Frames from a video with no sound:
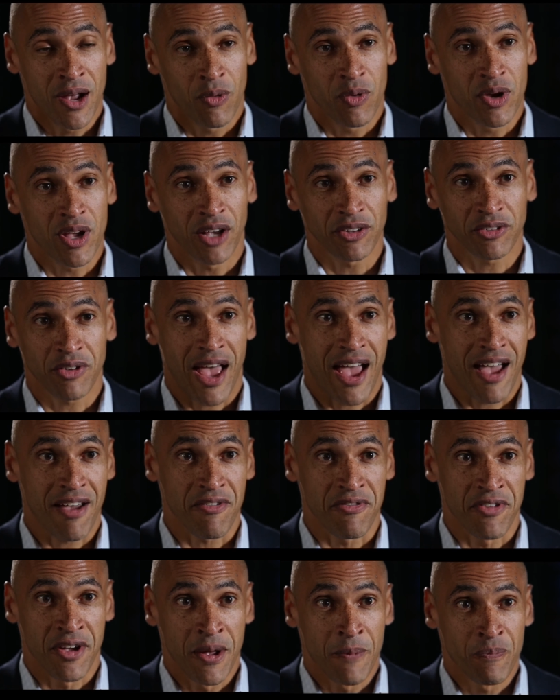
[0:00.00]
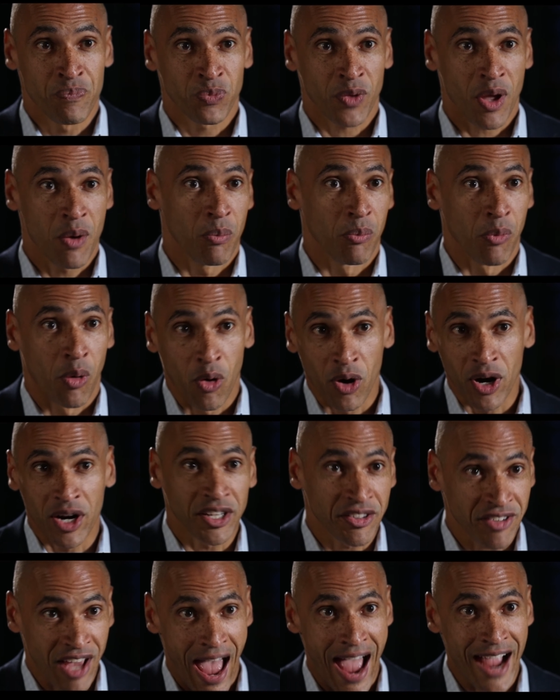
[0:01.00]
we also have more
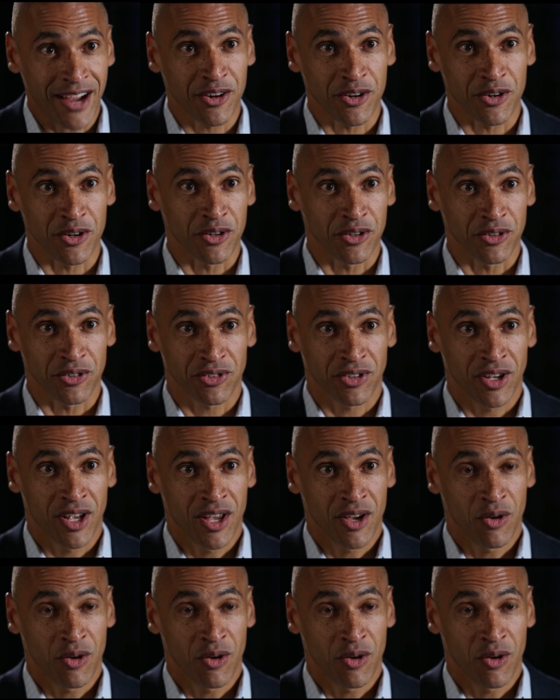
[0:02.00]
attackers